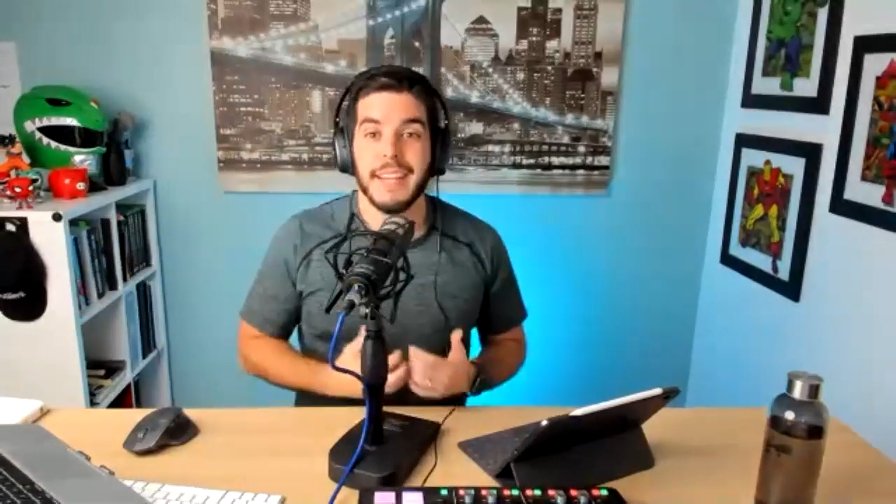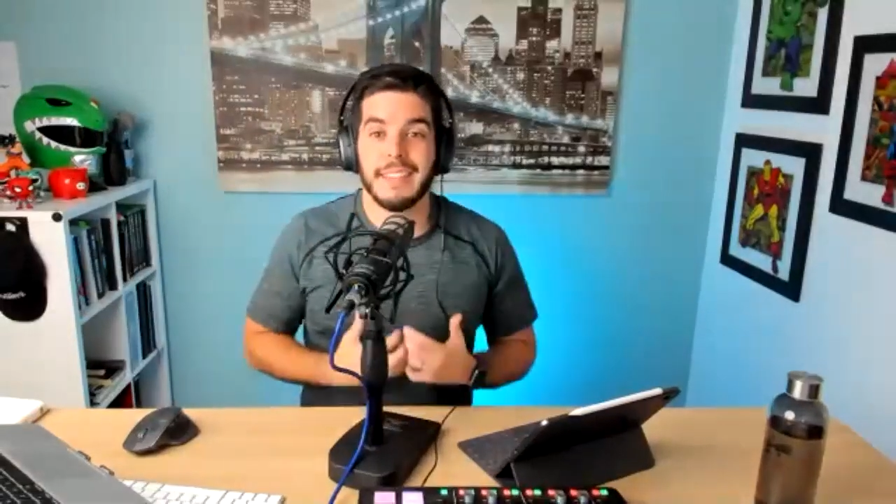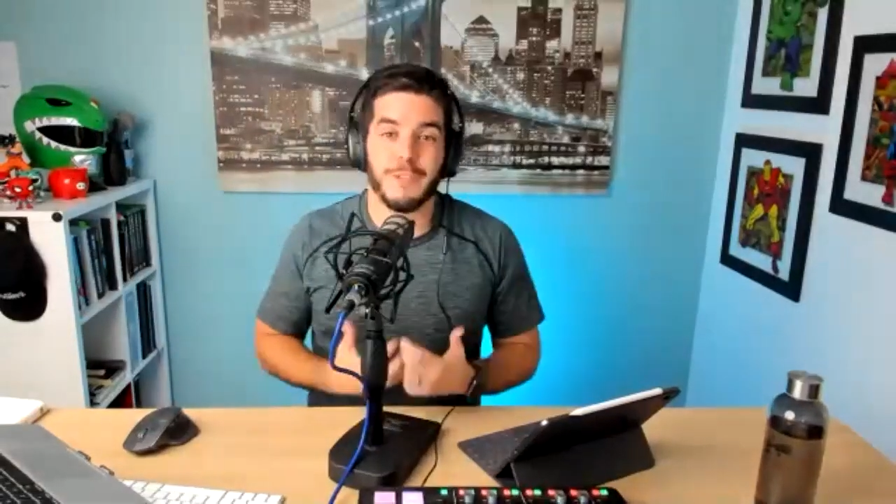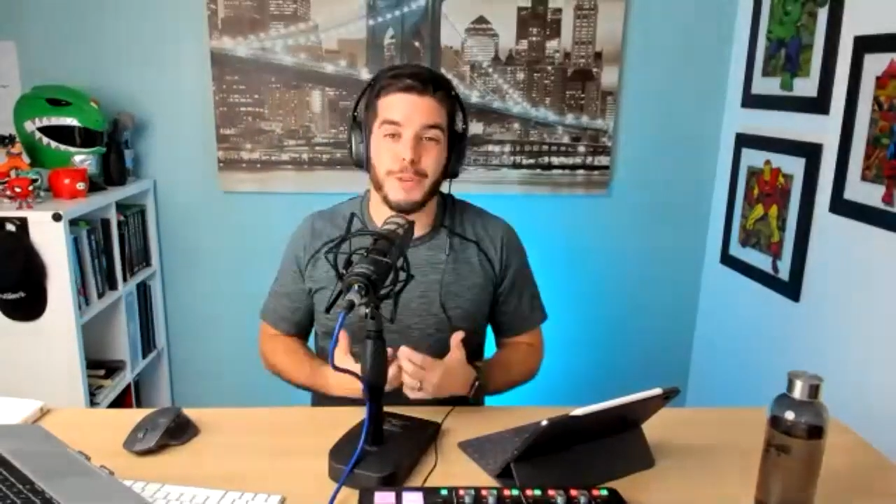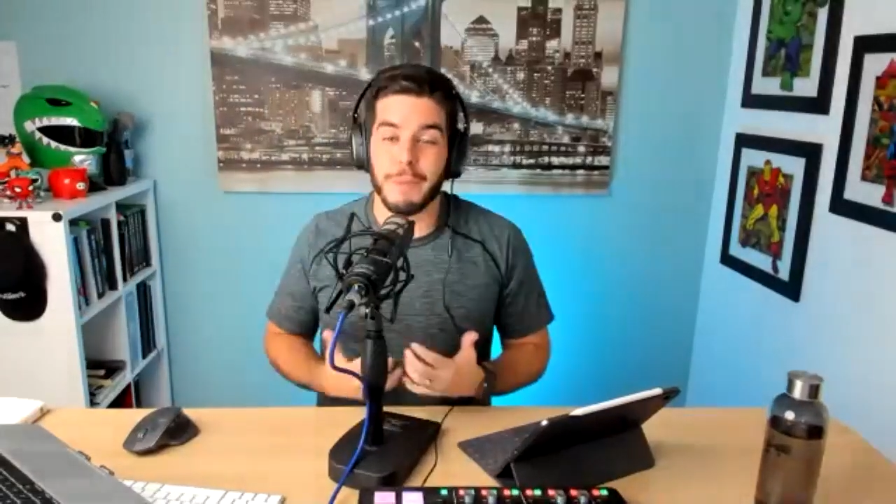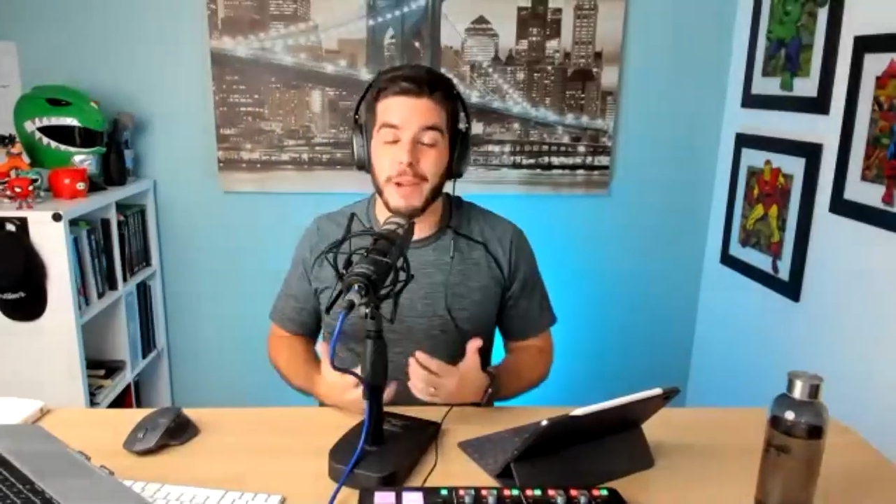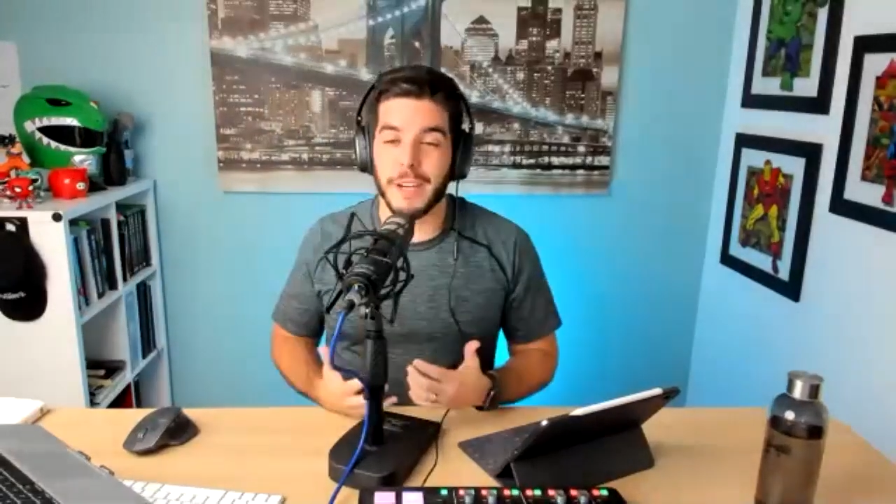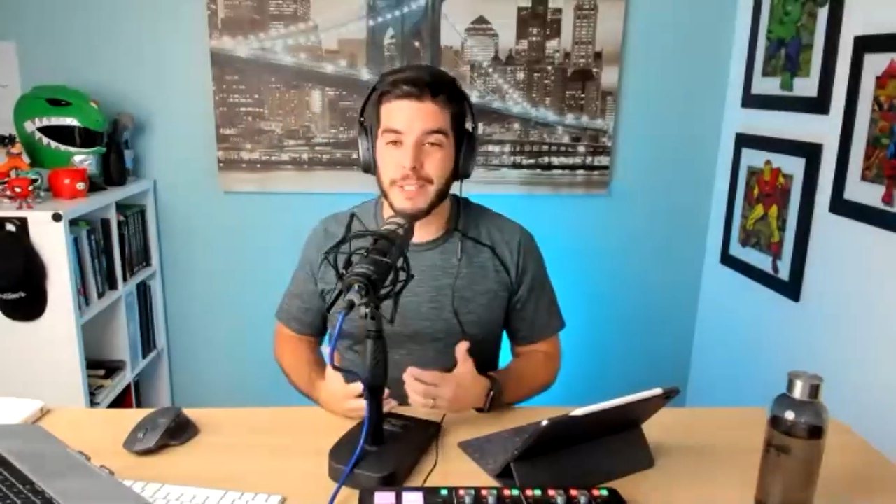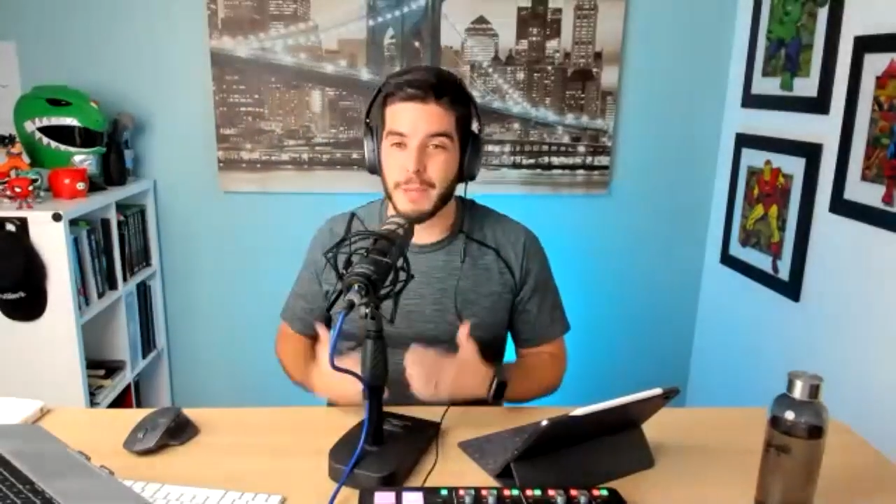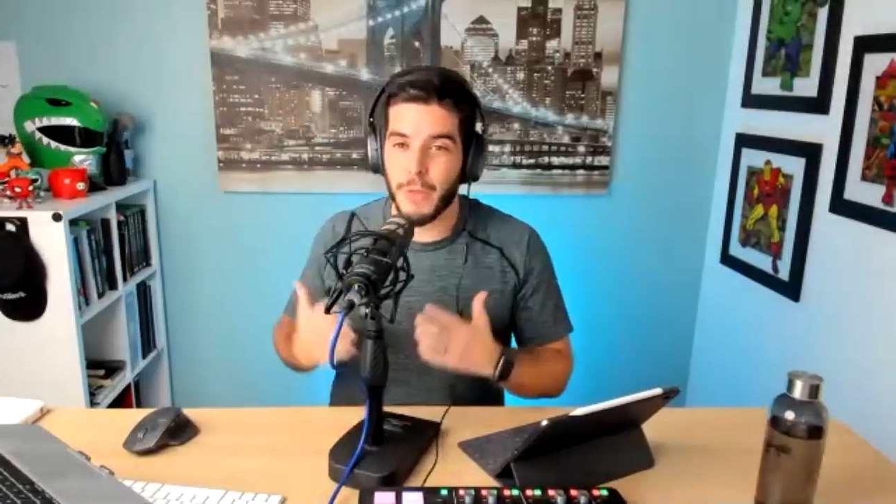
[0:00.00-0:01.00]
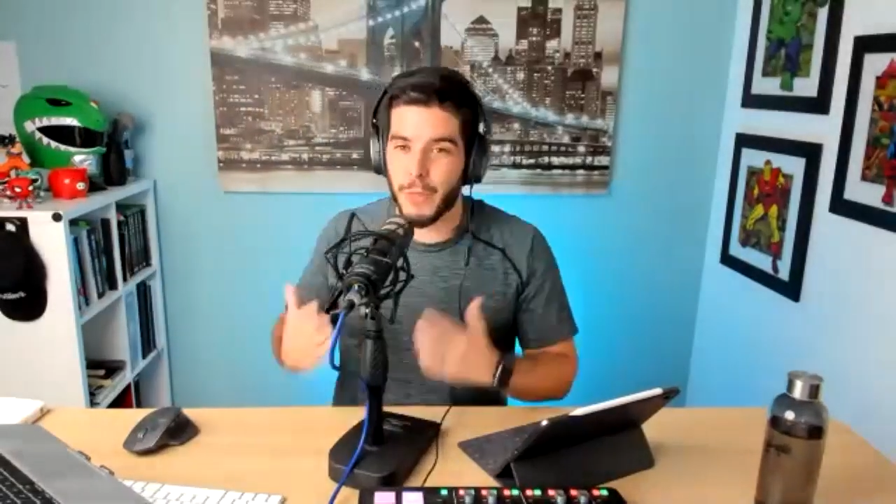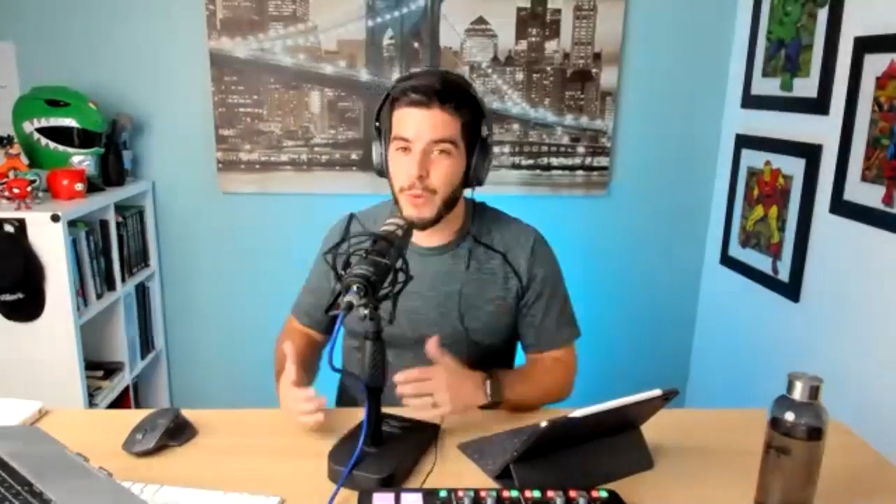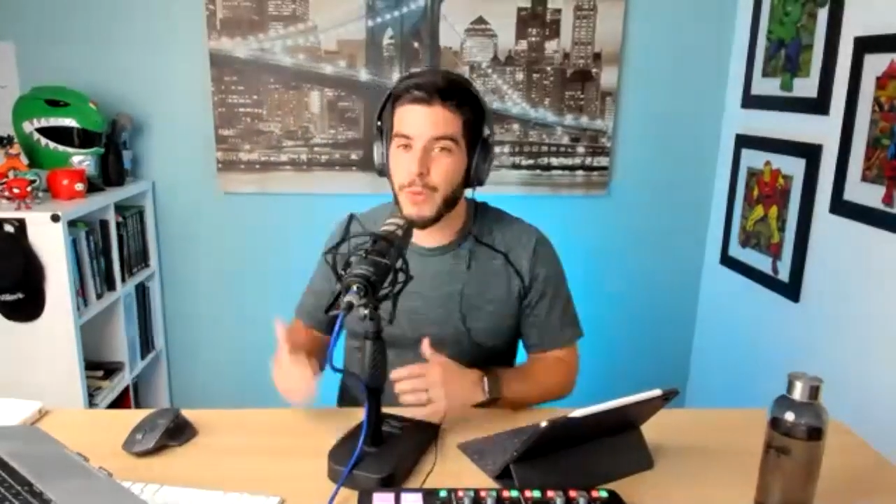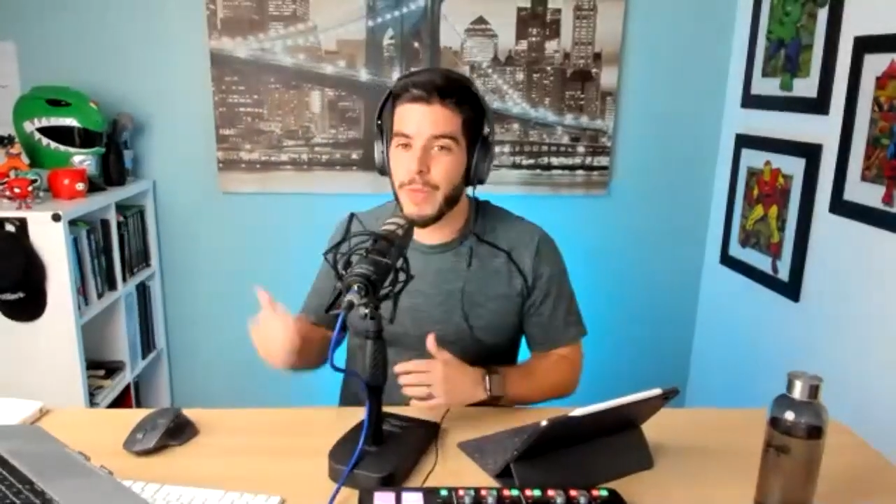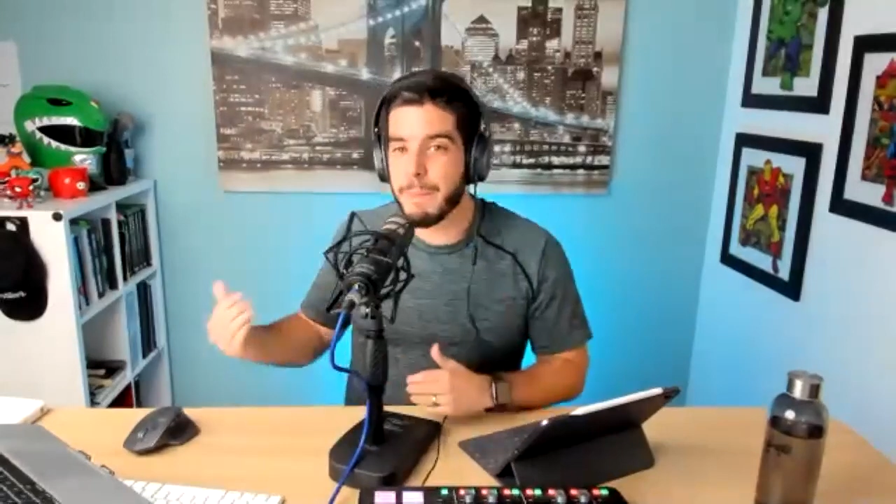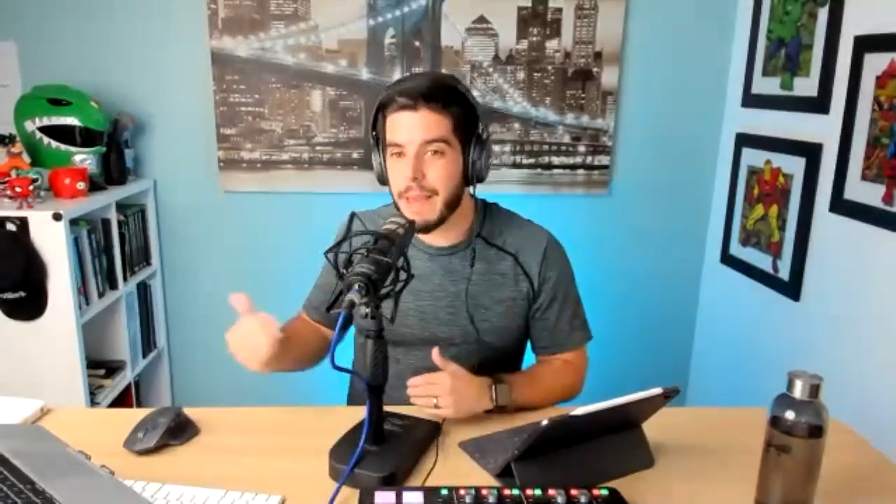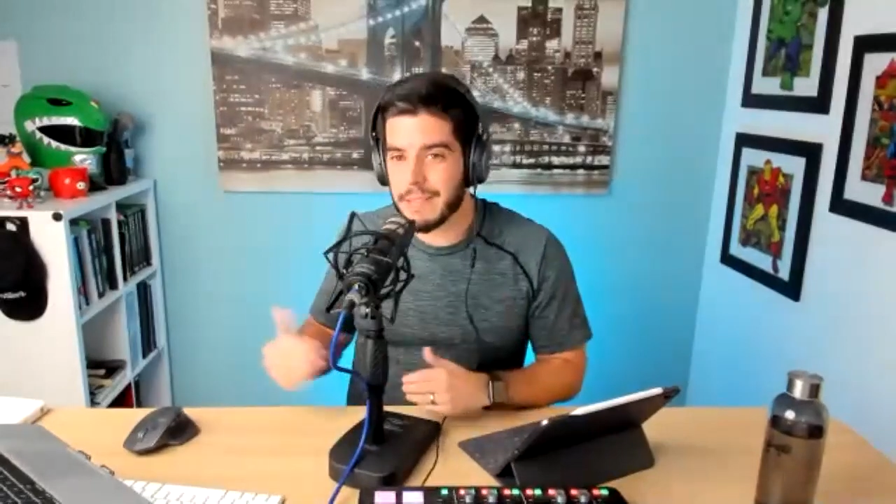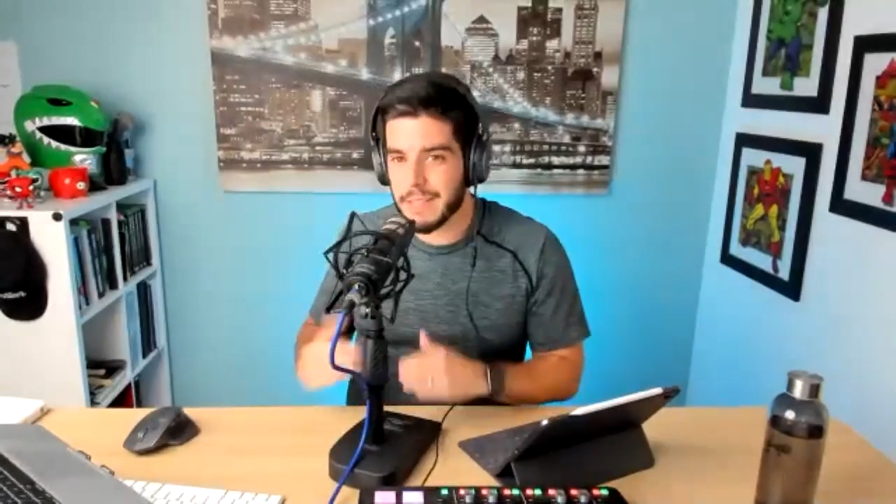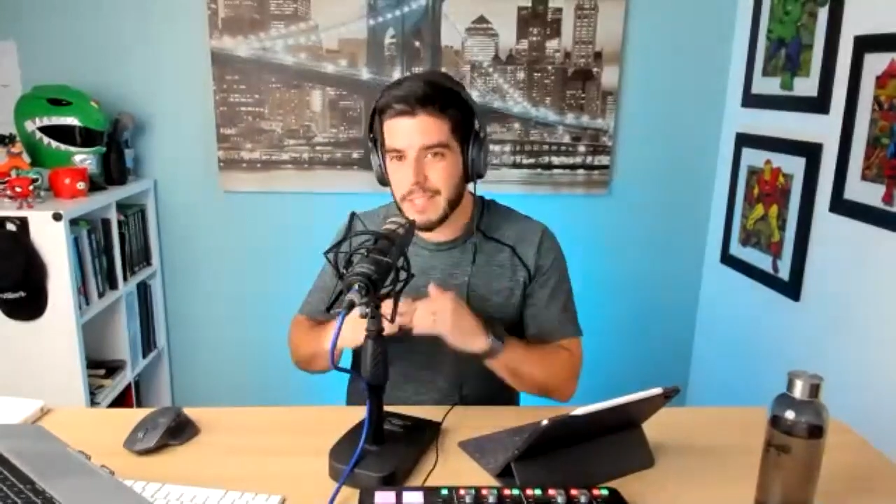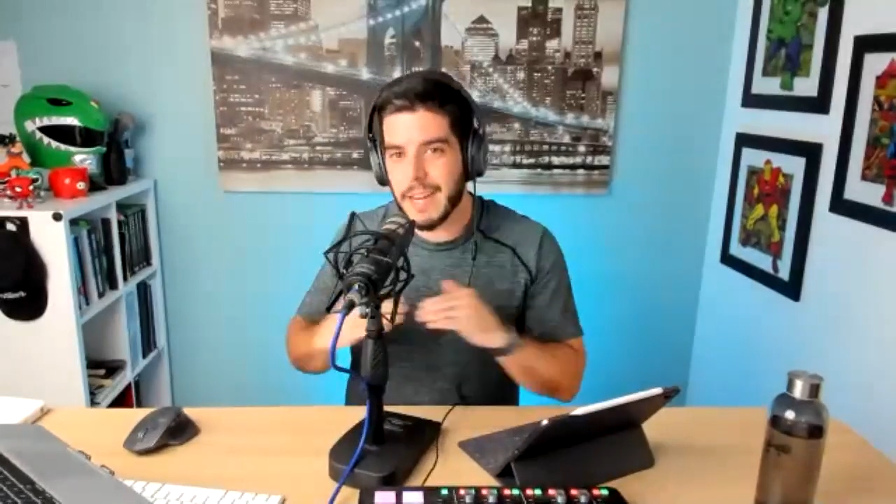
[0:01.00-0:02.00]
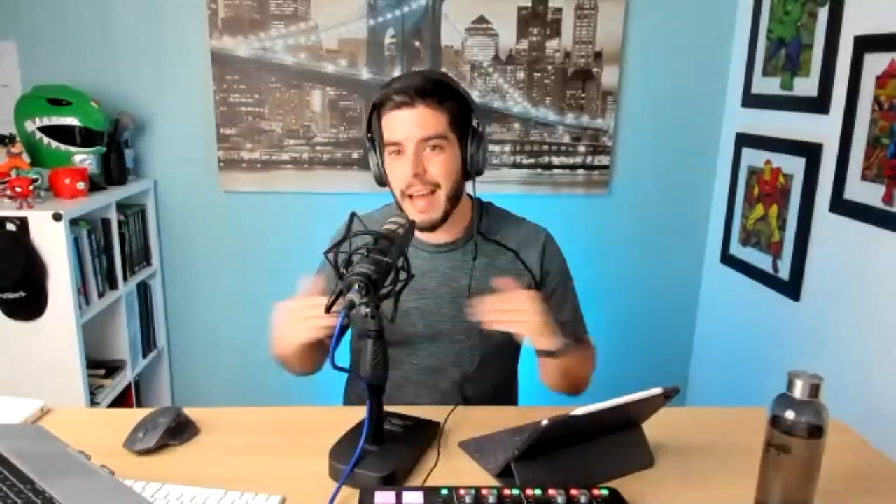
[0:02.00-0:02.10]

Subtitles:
the dream customer through the message